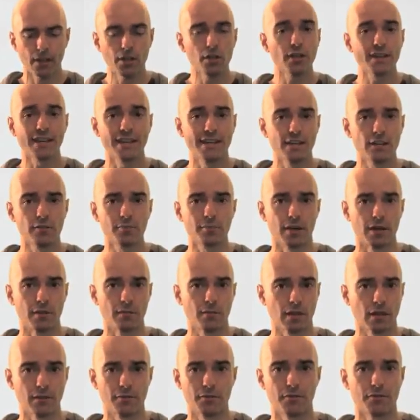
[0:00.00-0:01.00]
like an
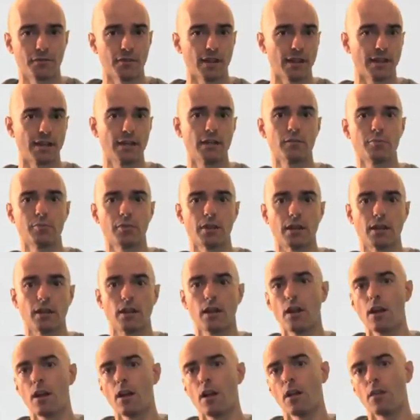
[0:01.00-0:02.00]
airplane. Like if you're flying an
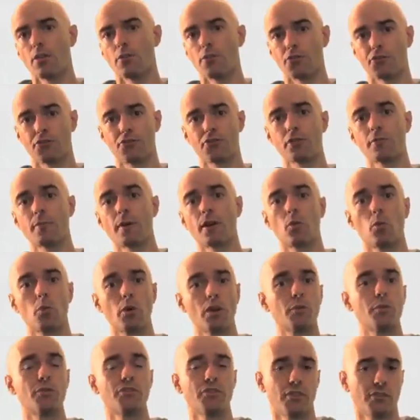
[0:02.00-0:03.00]
airplane, there's a certain amount of
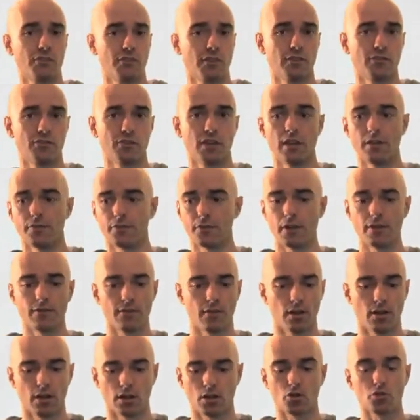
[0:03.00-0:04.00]
wind resistance, and if you
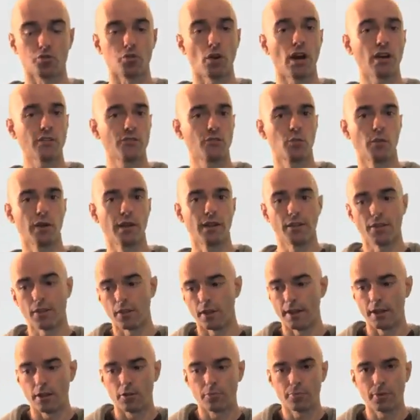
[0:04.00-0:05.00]
have a crosswind,
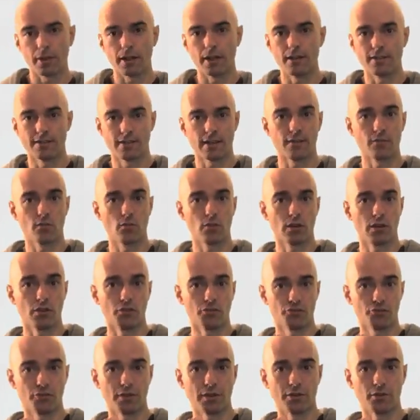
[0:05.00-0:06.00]
the airplane, instead of going in
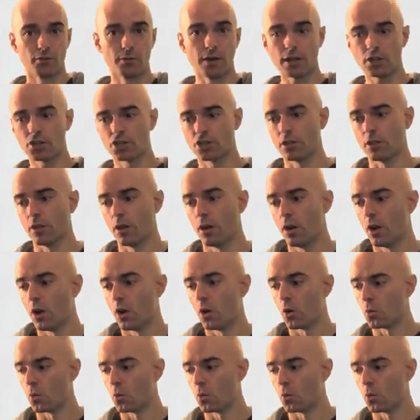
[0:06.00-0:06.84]
the straight direction,